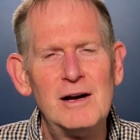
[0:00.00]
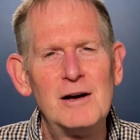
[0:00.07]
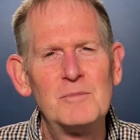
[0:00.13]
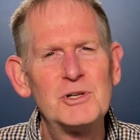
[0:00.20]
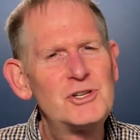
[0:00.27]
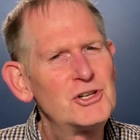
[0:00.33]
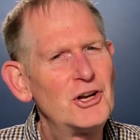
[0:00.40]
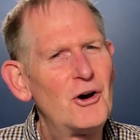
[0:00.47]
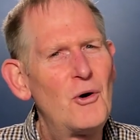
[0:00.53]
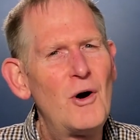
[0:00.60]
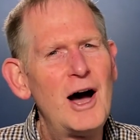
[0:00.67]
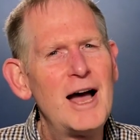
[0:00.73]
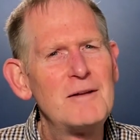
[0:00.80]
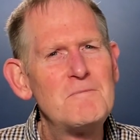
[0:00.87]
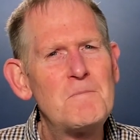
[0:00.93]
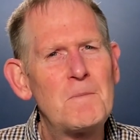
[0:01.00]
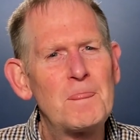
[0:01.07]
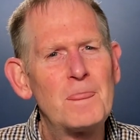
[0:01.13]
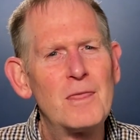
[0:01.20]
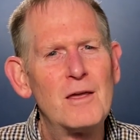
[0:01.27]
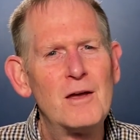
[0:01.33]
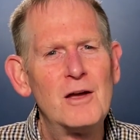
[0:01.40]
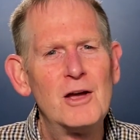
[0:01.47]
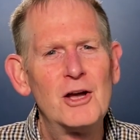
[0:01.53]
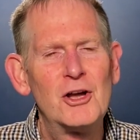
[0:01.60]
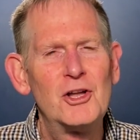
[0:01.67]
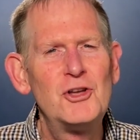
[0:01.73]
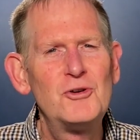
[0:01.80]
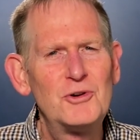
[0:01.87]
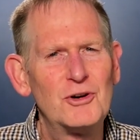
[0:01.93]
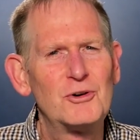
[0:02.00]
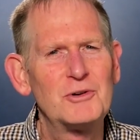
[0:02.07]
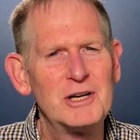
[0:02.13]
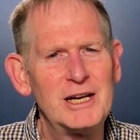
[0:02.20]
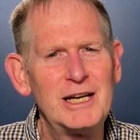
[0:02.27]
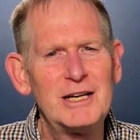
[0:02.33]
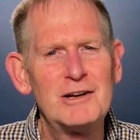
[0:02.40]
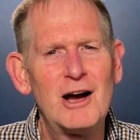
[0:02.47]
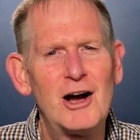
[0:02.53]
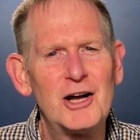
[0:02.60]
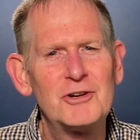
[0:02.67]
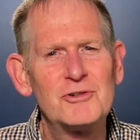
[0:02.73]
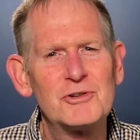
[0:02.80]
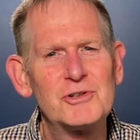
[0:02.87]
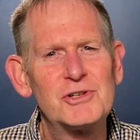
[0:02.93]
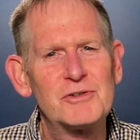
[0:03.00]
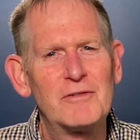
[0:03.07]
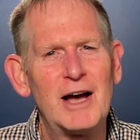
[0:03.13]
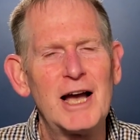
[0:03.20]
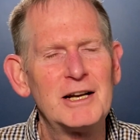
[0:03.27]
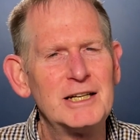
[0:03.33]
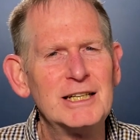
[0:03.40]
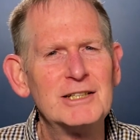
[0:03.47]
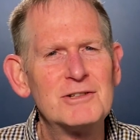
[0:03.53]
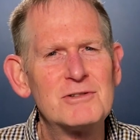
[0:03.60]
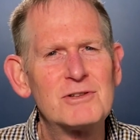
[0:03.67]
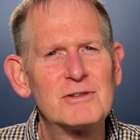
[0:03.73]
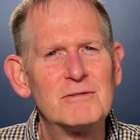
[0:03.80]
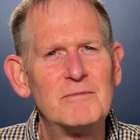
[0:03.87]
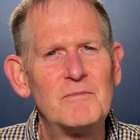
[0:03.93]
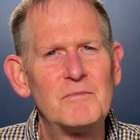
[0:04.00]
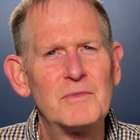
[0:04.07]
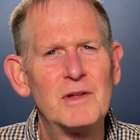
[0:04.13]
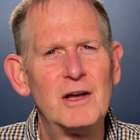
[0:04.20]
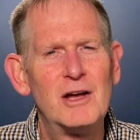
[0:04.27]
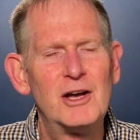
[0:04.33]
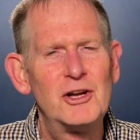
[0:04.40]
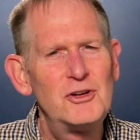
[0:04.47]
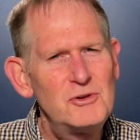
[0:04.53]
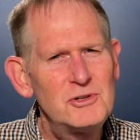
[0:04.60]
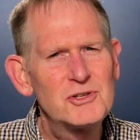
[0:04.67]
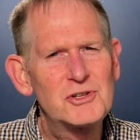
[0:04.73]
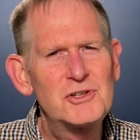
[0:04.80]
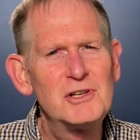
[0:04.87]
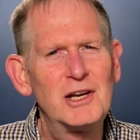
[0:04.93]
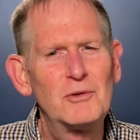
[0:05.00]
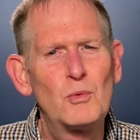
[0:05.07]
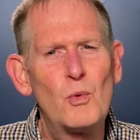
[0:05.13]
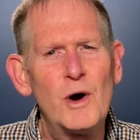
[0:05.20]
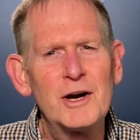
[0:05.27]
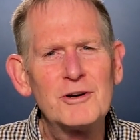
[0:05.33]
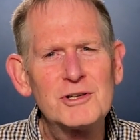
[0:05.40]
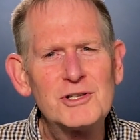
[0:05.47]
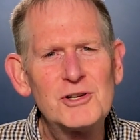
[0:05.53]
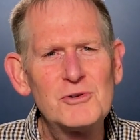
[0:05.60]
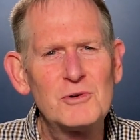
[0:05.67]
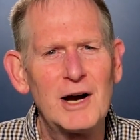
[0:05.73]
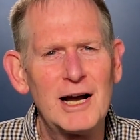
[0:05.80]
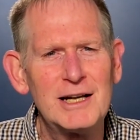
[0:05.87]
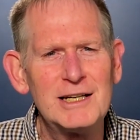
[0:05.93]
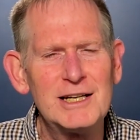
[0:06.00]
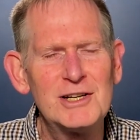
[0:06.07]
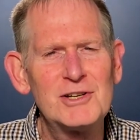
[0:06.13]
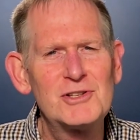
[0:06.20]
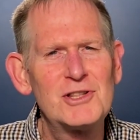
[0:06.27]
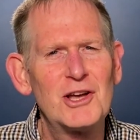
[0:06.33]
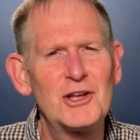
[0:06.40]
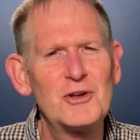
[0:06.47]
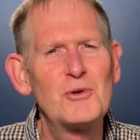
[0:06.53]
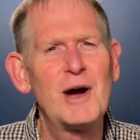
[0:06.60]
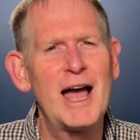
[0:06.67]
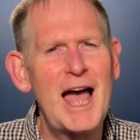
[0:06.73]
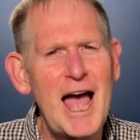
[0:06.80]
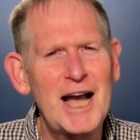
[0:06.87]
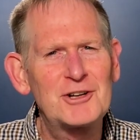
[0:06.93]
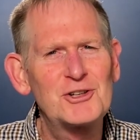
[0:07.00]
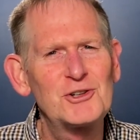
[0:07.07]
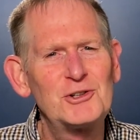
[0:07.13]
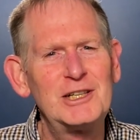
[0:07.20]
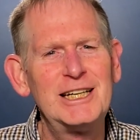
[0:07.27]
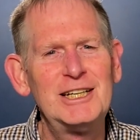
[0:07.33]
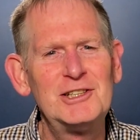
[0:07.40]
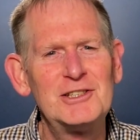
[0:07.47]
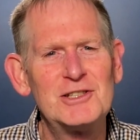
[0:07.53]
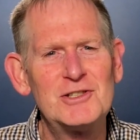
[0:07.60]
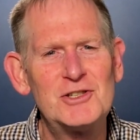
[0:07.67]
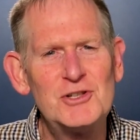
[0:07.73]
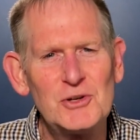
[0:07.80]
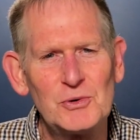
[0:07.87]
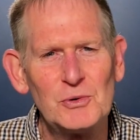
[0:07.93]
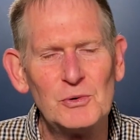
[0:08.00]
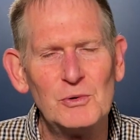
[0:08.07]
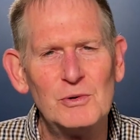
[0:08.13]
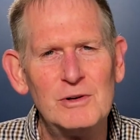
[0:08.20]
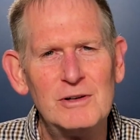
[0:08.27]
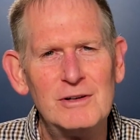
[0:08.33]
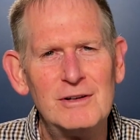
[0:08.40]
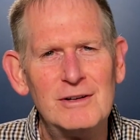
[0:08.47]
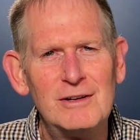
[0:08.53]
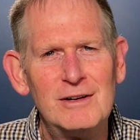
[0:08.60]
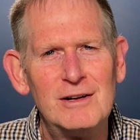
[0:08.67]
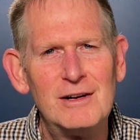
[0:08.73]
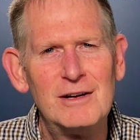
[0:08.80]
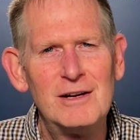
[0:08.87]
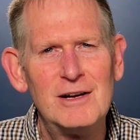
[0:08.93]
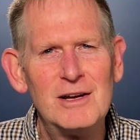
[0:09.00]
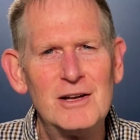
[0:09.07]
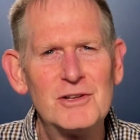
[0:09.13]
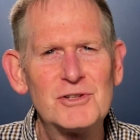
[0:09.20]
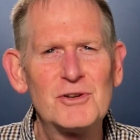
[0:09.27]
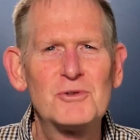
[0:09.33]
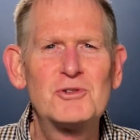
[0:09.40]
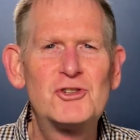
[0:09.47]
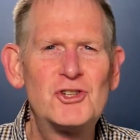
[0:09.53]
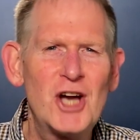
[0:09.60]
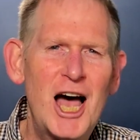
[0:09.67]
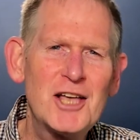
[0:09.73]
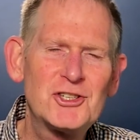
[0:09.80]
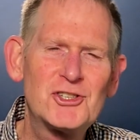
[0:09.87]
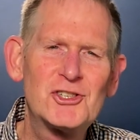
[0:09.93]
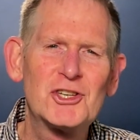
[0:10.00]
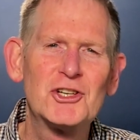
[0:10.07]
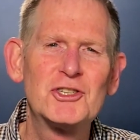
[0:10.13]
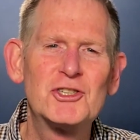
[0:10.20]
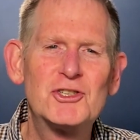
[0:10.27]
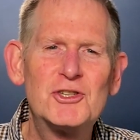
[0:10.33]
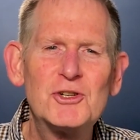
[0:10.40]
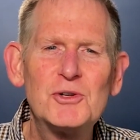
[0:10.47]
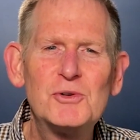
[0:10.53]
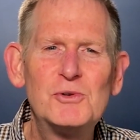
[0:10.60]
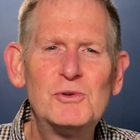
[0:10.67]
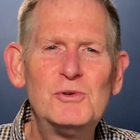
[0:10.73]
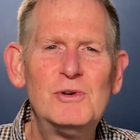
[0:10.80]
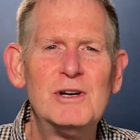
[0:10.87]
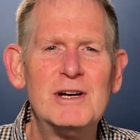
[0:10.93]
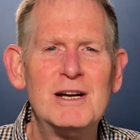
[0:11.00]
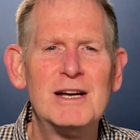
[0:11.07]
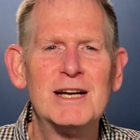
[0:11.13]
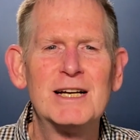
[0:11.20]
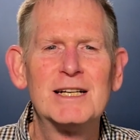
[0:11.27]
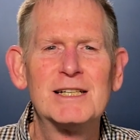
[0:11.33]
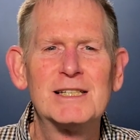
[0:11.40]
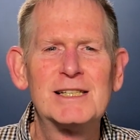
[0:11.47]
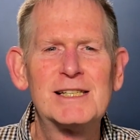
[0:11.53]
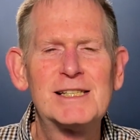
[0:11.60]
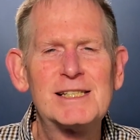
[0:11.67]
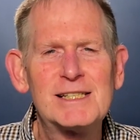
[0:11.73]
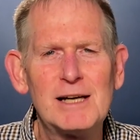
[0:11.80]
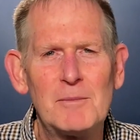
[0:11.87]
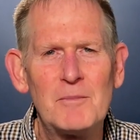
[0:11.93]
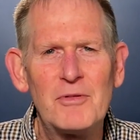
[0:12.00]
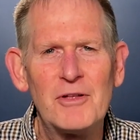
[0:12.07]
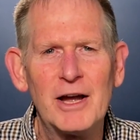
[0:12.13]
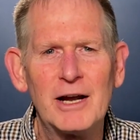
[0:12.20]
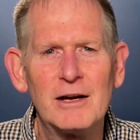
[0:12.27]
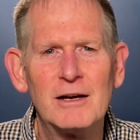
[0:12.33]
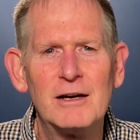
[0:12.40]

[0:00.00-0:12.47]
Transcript: But you know what? You don't need hundreds of ideas. You just need one or two ideas that you actually do. So just do something.